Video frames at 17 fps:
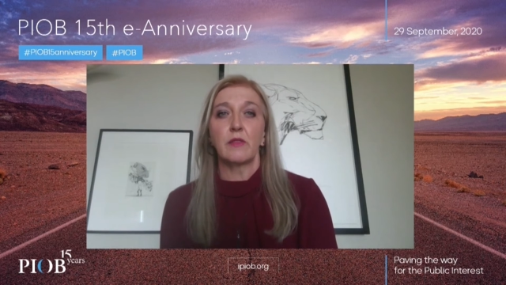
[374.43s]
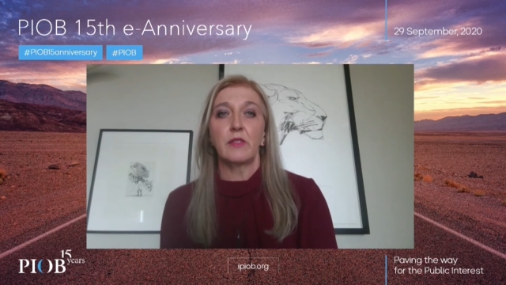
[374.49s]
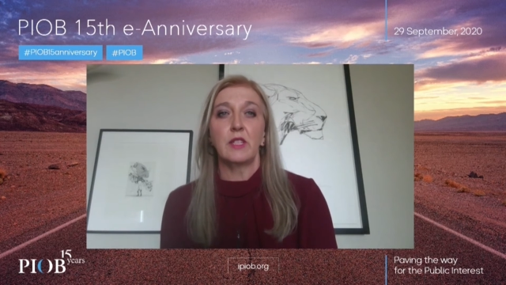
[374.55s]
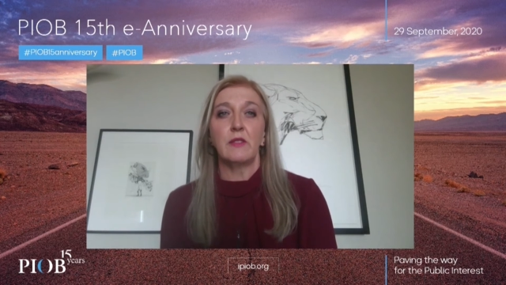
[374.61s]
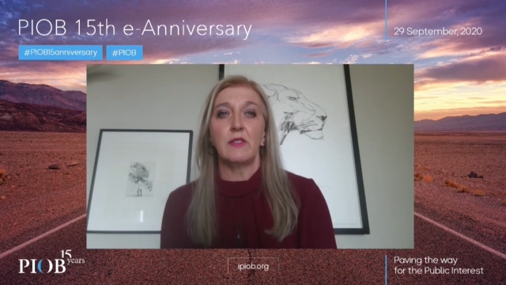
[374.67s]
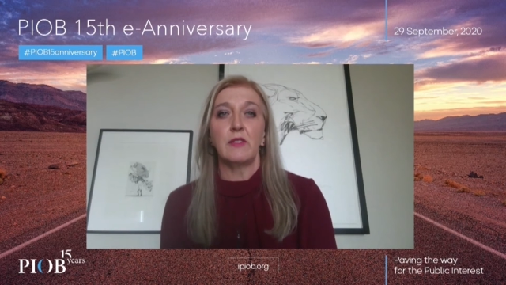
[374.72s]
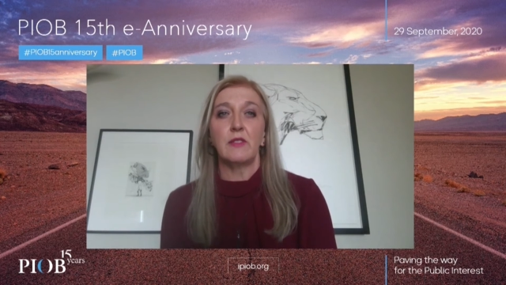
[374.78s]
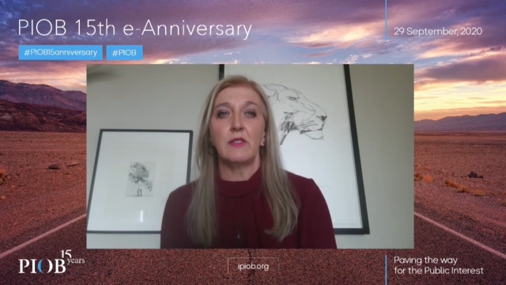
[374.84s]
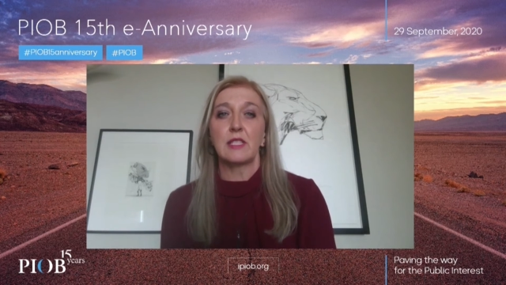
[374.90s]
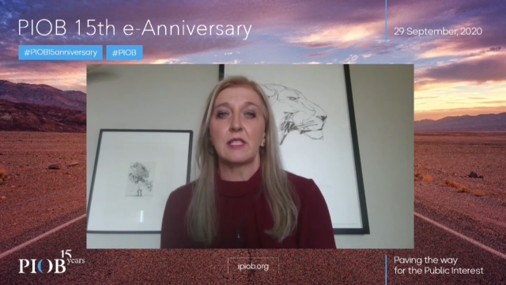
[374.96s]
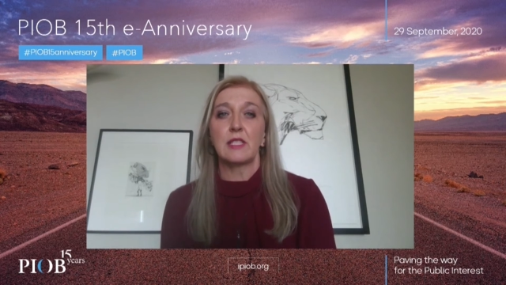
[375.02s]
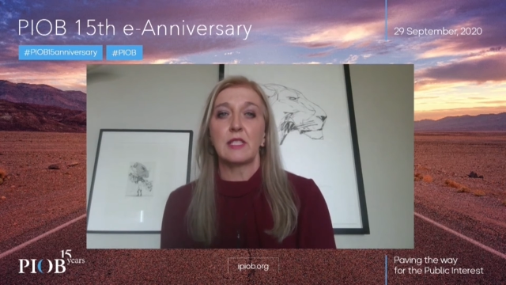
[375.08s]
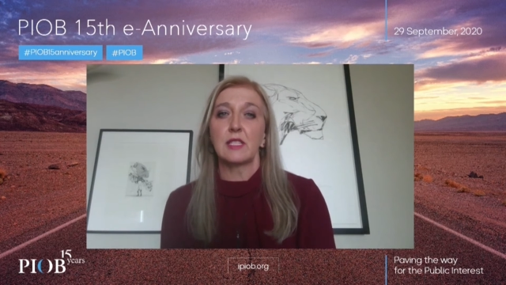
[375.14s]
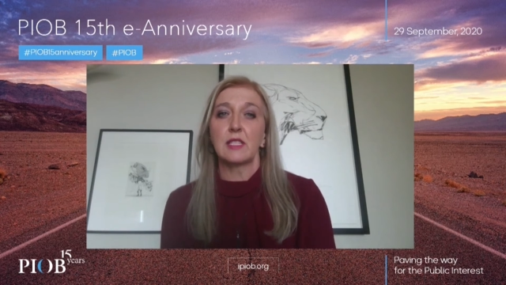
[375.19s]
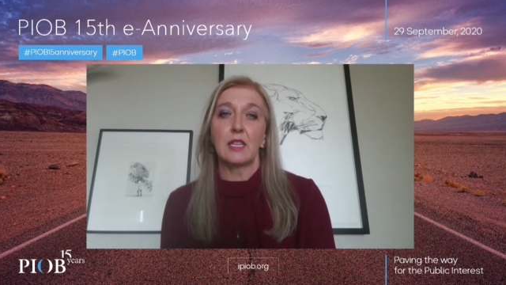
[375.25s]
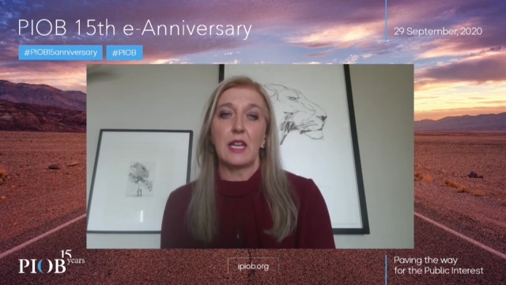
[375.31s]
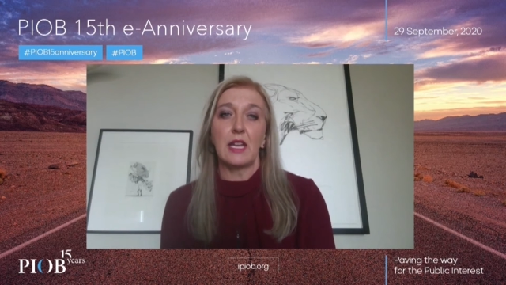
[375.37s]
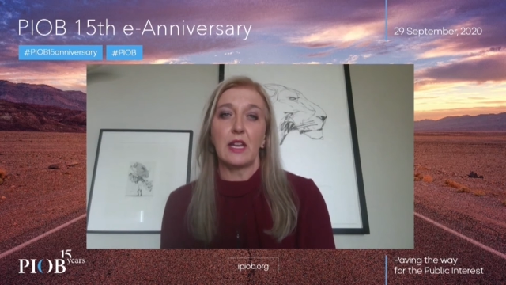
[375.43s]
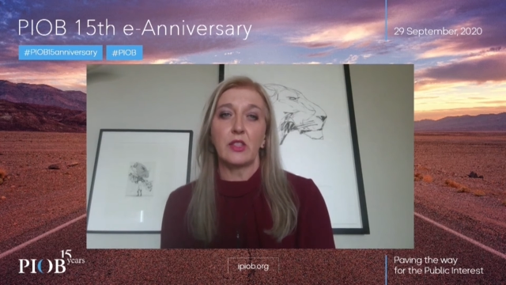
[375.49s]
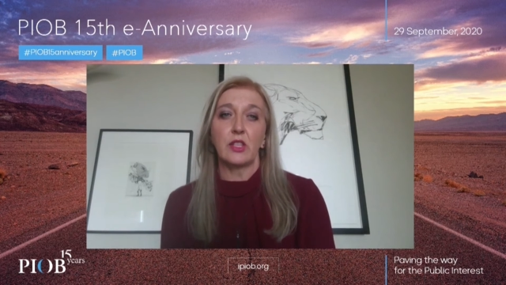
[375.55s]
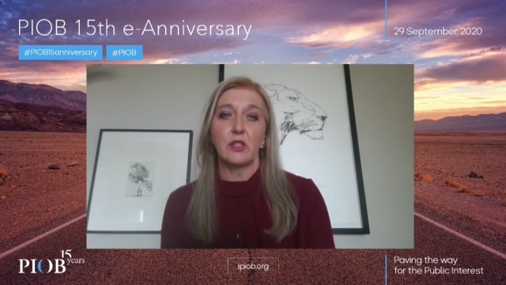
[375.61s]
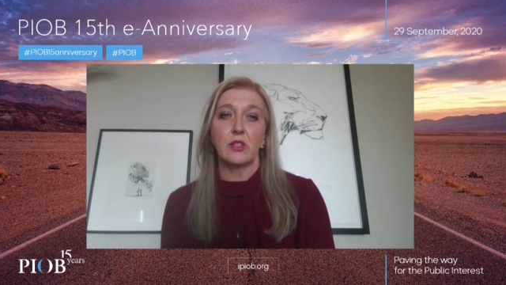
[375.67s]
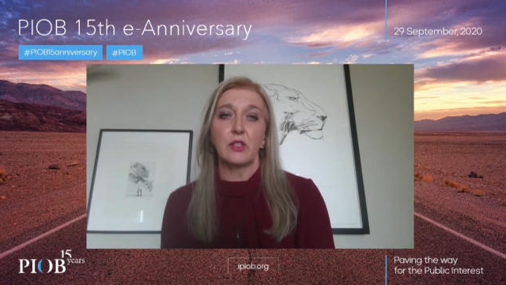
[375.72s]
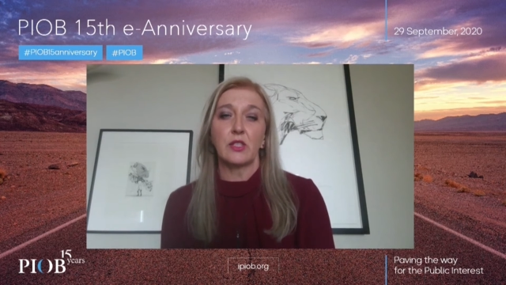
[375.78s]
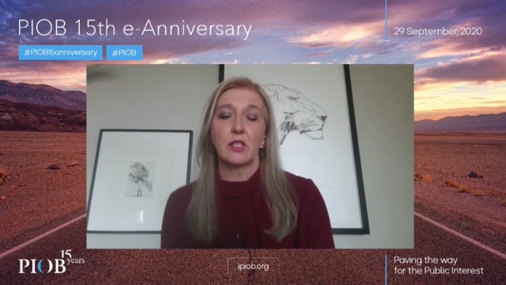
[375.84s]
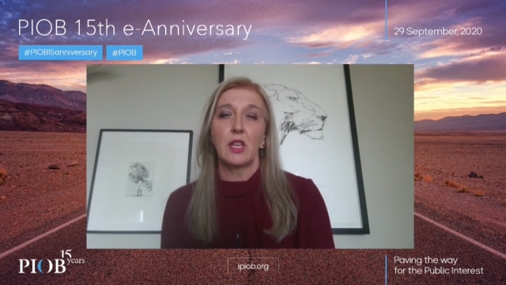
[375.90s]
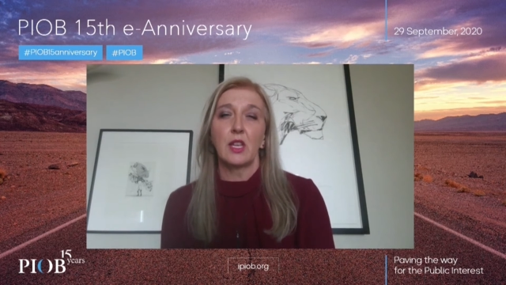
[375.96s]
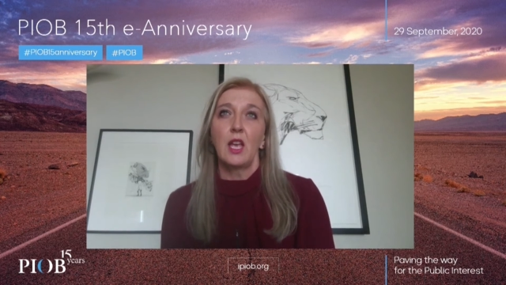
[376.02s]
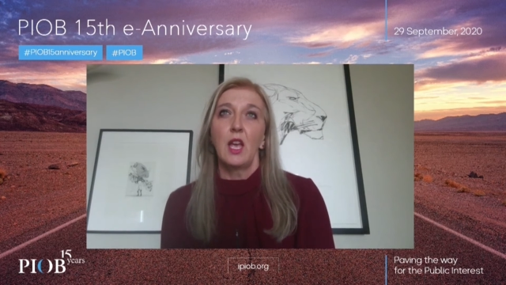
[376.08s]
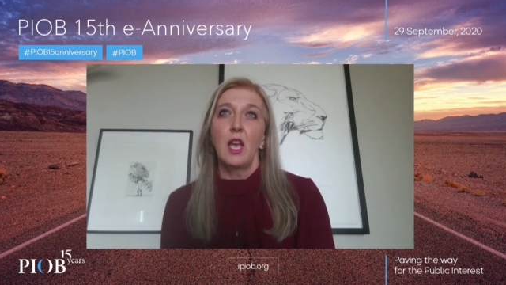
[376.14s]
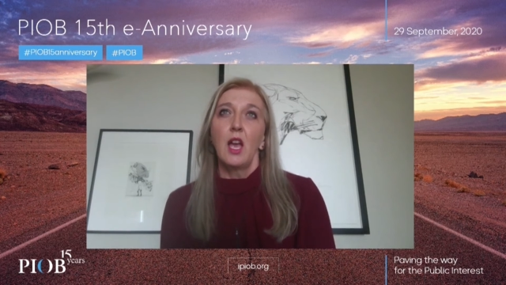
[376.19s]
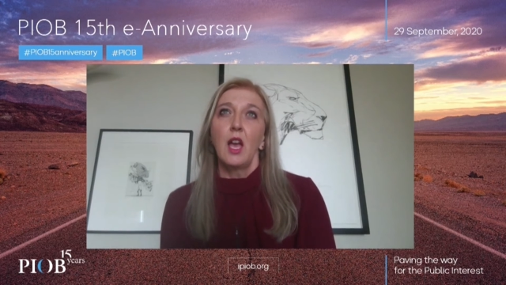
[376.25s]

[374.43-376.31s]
of the investors and others.